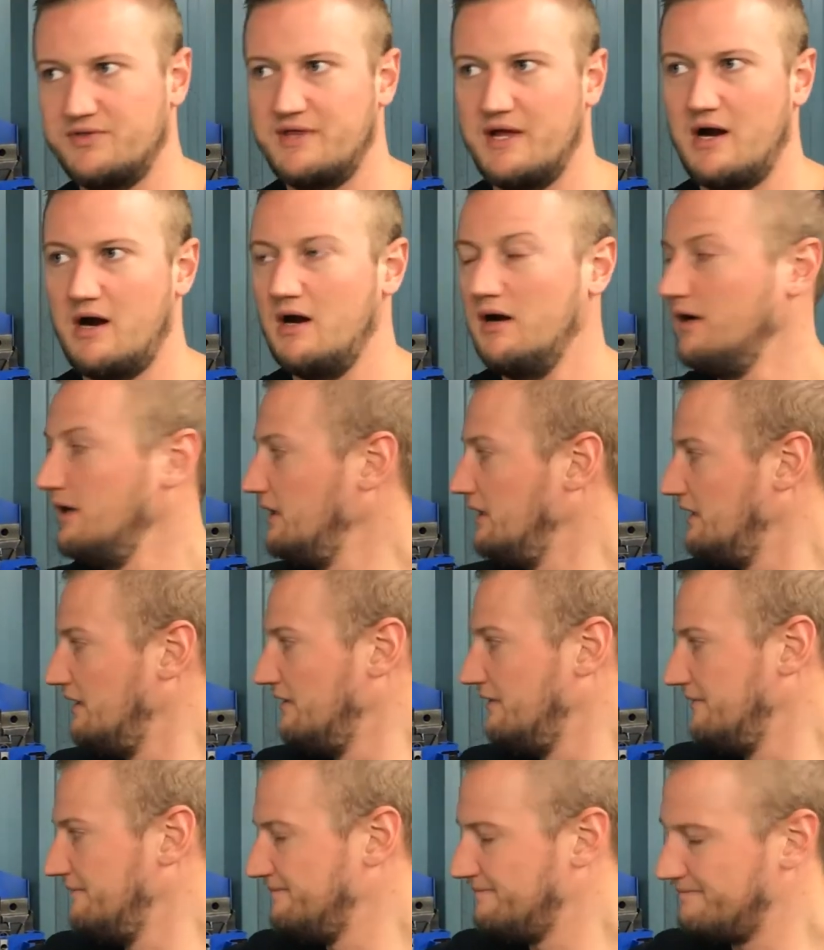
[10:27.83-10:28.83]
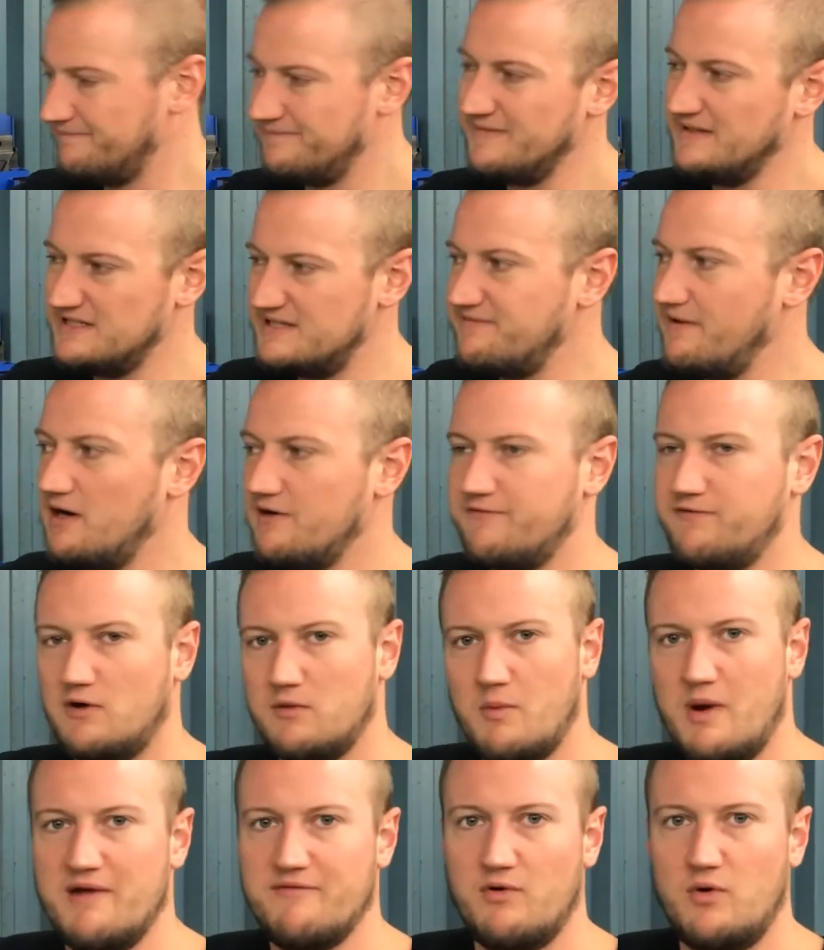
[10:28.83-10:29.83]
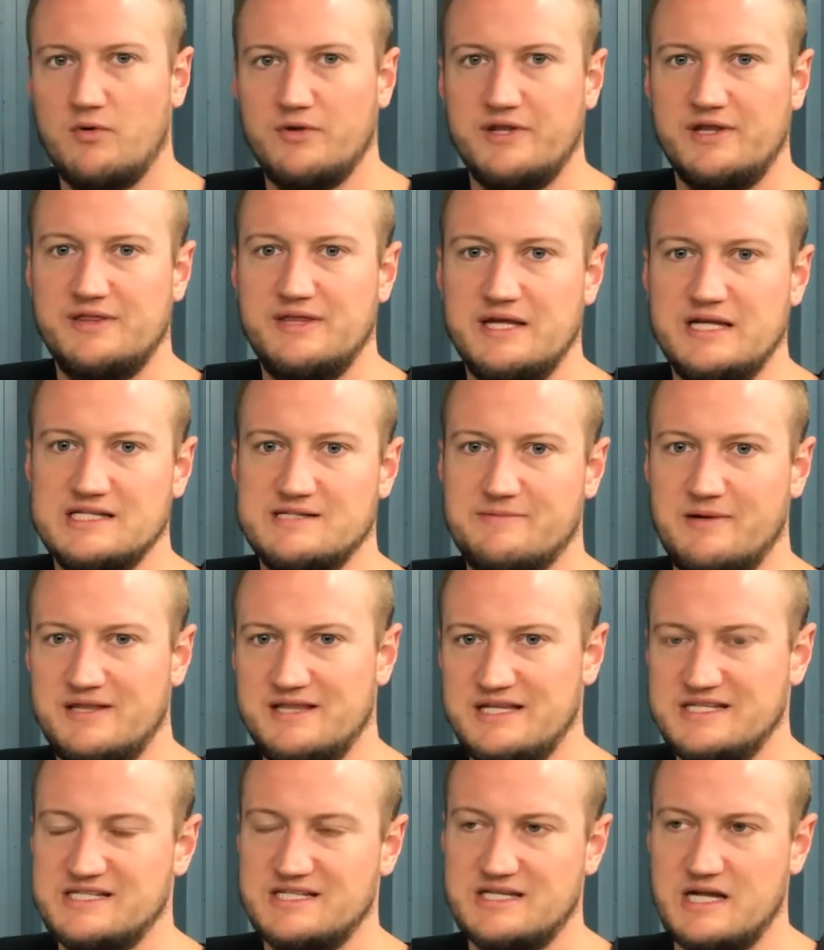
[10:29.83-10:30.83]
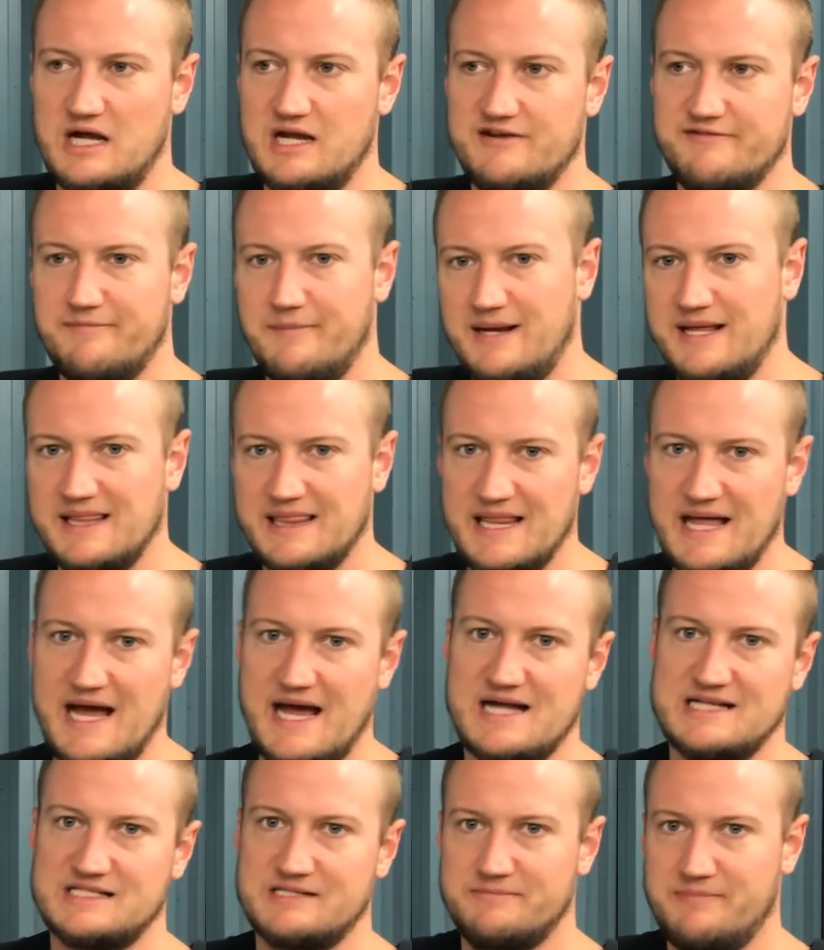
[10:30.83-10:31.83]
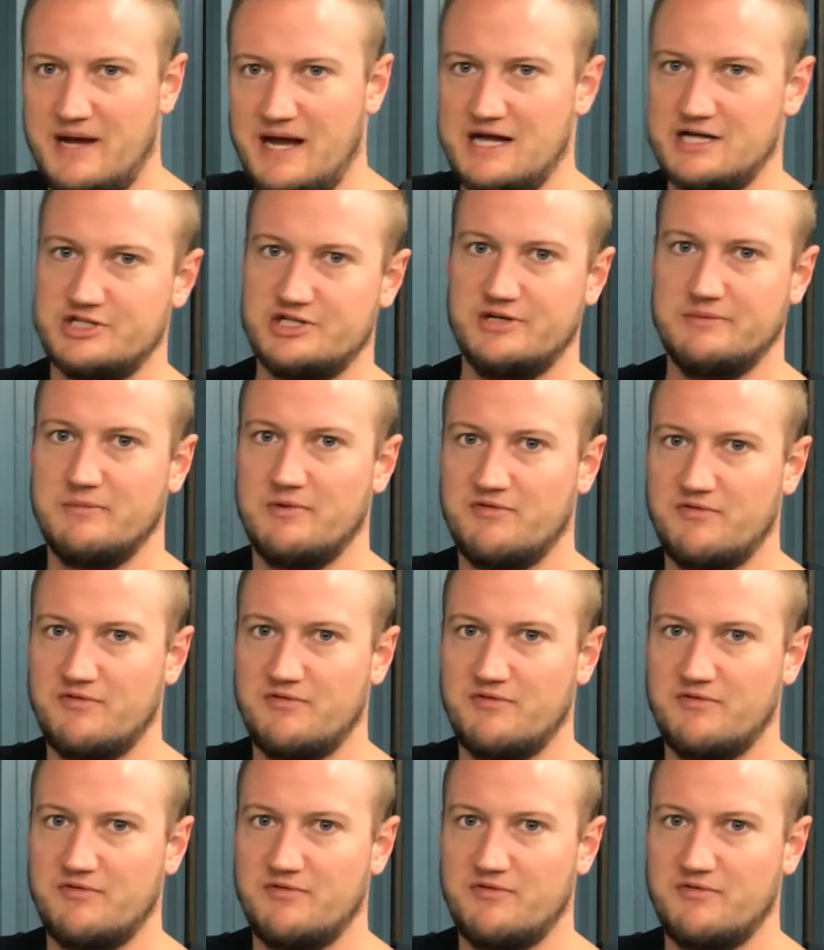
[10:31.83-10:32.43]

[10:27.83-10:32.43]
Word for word: it there. It's a very firm way of holding things, but this is kind of my last bastion